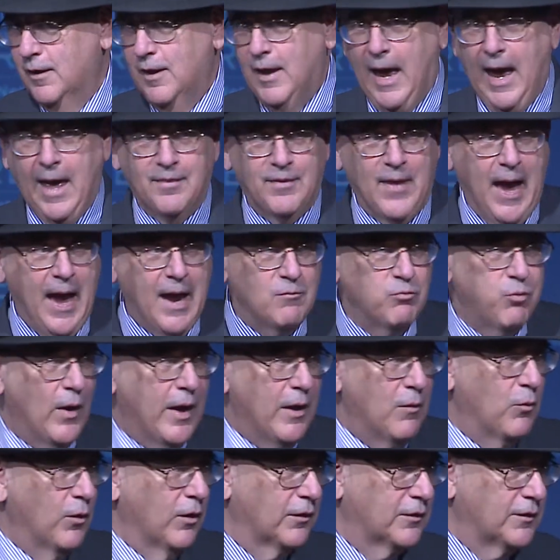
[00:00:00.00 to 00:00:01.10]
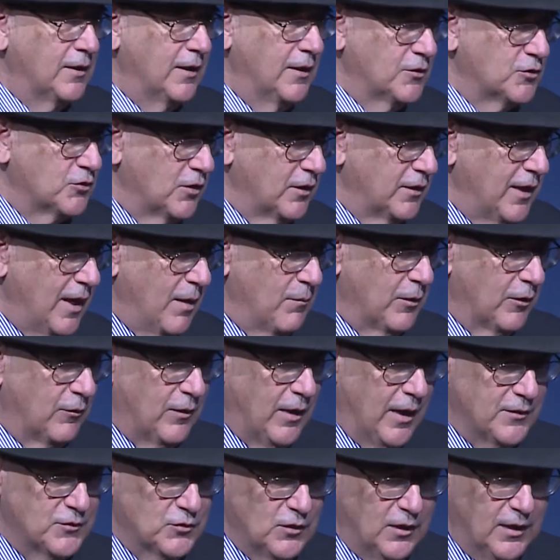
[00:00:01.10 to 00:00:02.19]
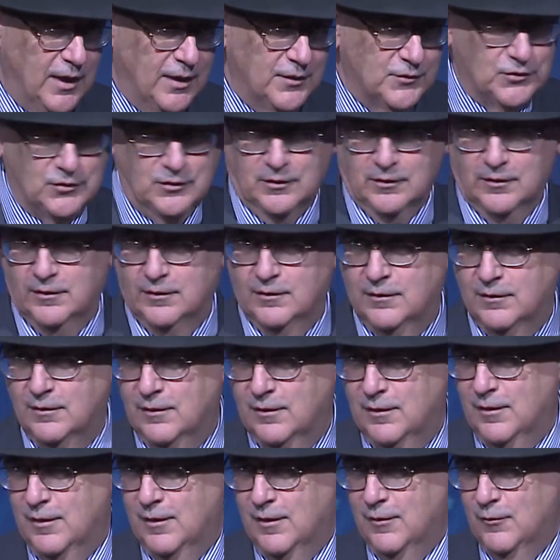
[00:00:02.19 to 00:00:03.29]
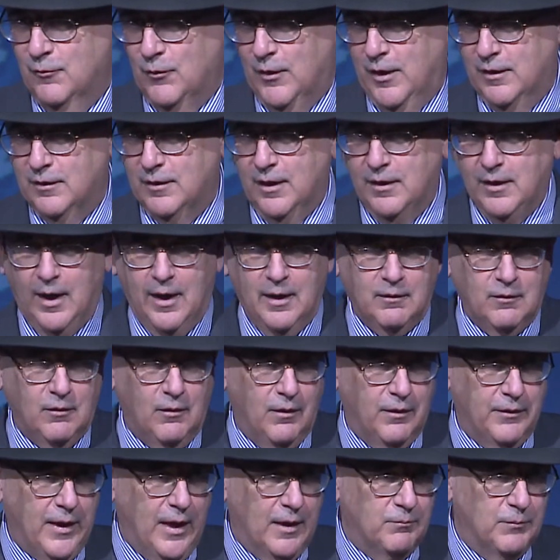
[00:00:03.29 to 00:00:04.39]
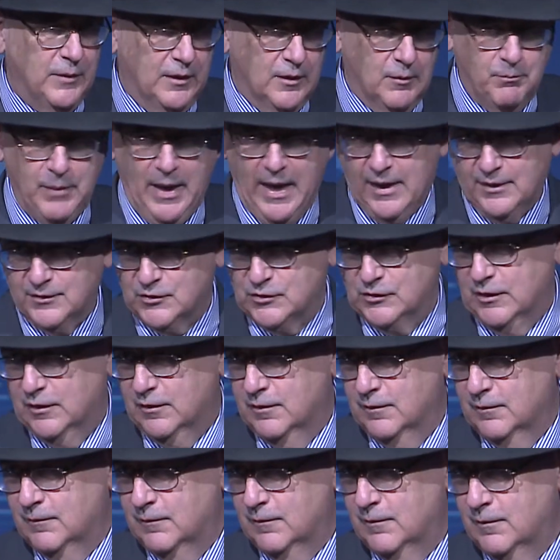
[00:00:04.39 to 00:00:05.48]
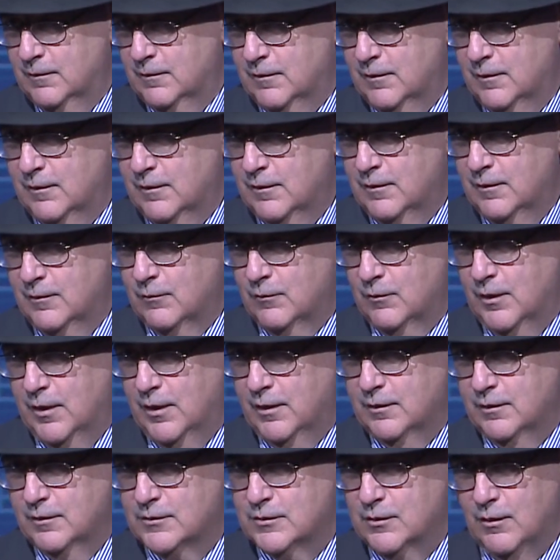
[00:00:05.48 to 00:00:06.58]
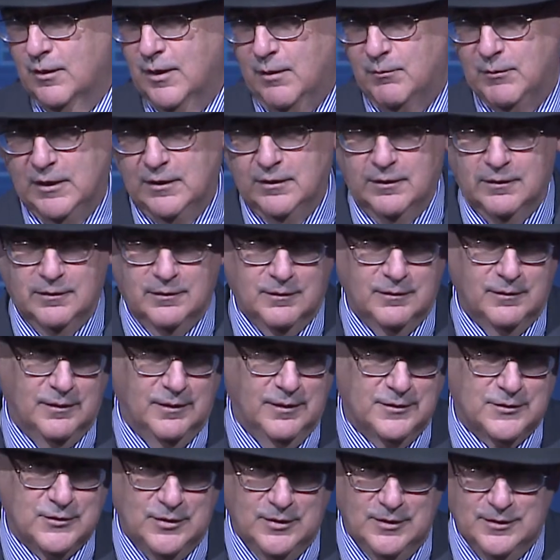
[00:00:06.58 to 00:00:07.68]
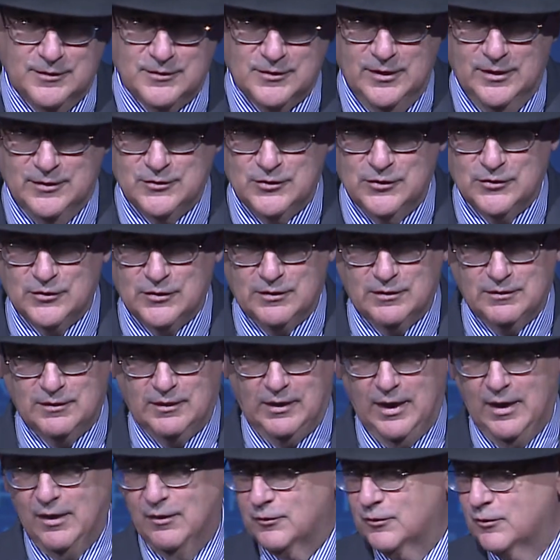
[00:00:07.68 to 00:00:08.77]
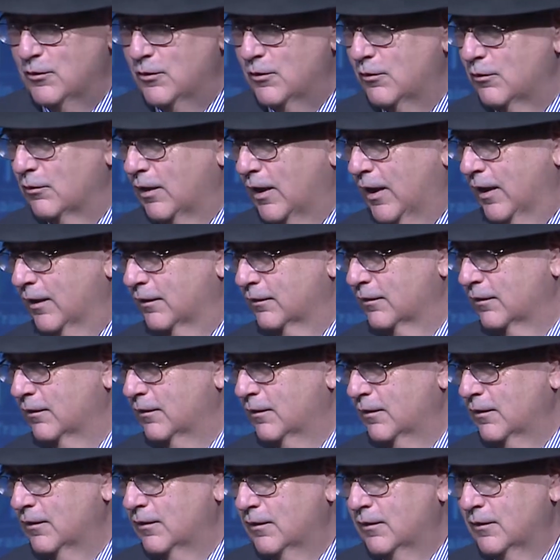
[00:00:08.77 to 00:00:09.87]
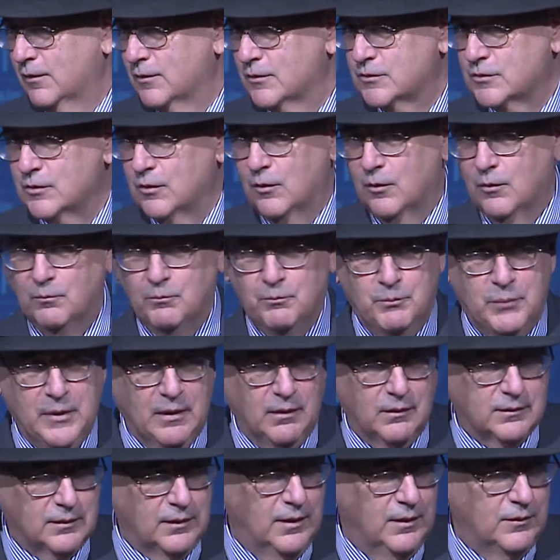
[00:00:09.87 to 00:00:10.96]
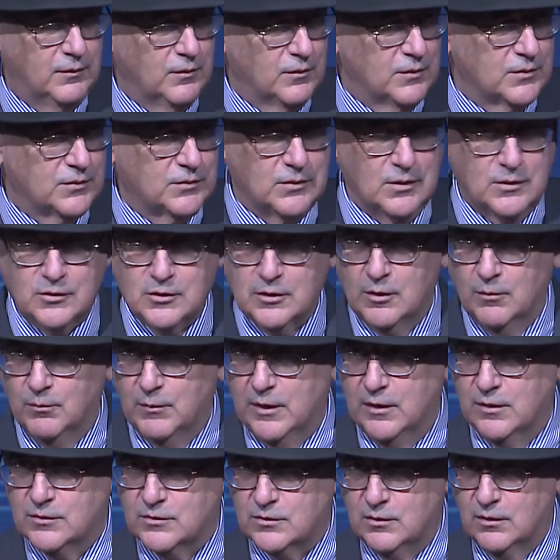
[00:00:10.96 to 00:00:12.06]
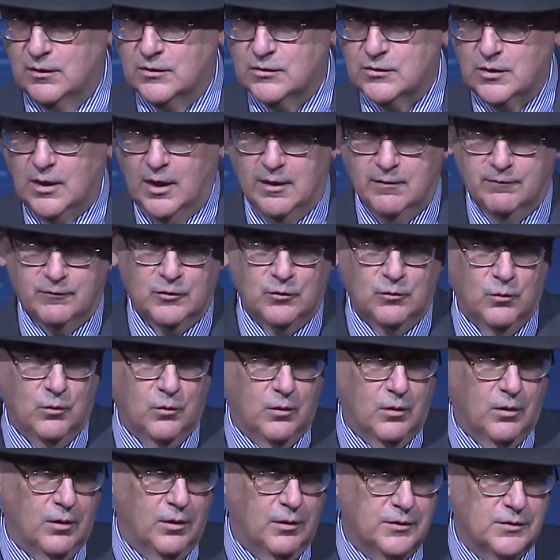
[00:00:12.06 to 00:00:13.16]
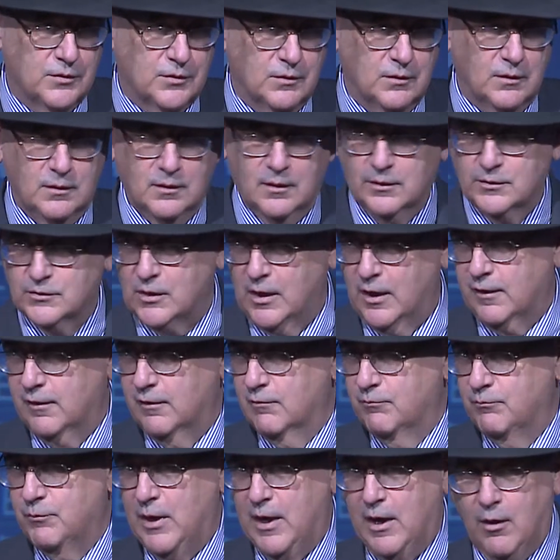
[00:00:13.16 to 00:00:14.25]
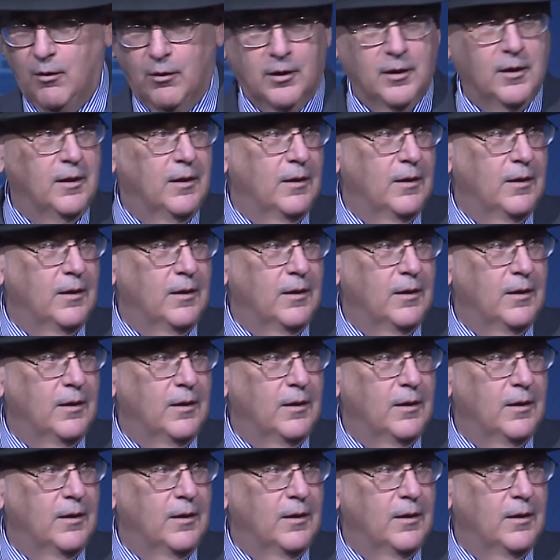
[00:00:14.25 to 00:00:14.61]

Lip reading: And that way we'll teach the Democrats a lesson, right? And I call that being a patsy, right? So, I mean, it's just cloud cuckoo land. So built into the system is an incentive towards executive power.